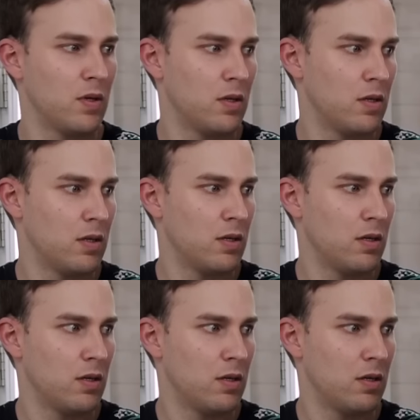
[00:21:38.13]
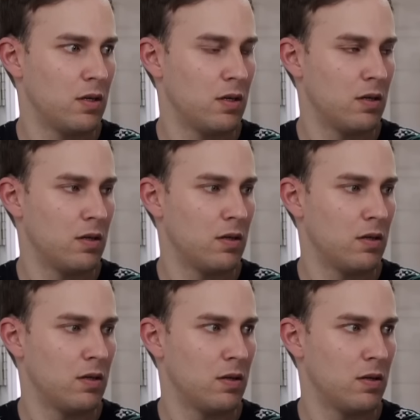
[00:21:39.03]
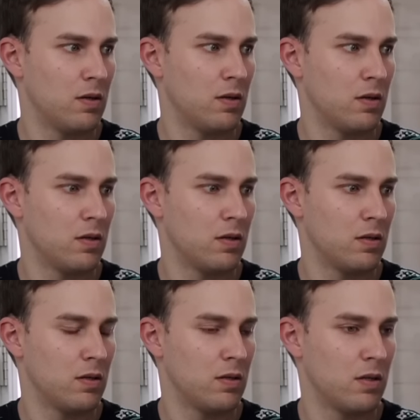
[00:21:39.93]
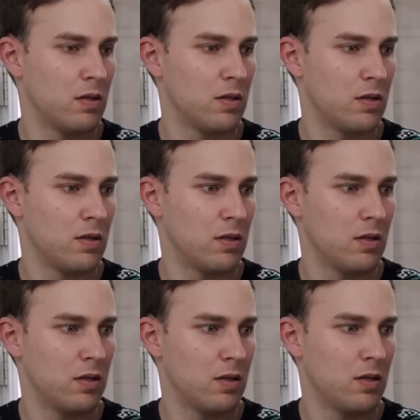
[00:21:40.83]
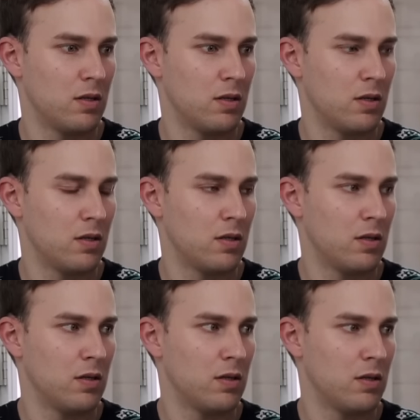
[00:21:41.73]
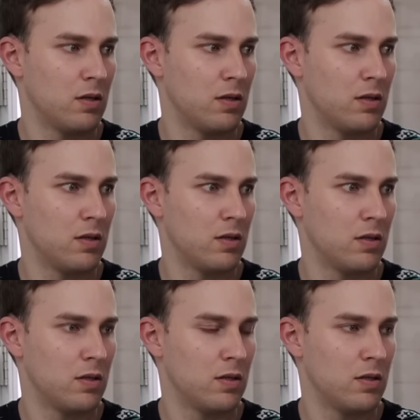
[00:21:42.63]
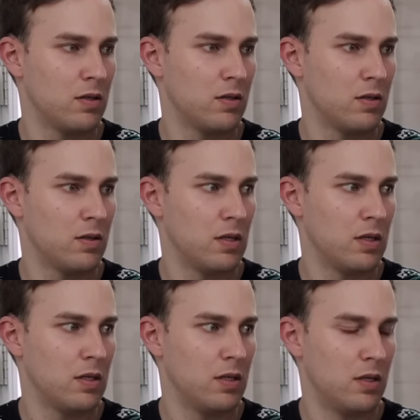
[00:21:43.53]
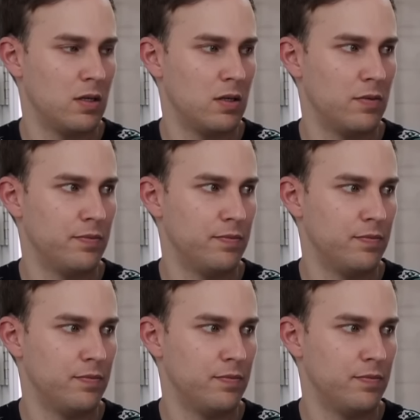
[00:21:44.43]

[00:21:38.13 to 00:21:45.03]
The person shown says nothing.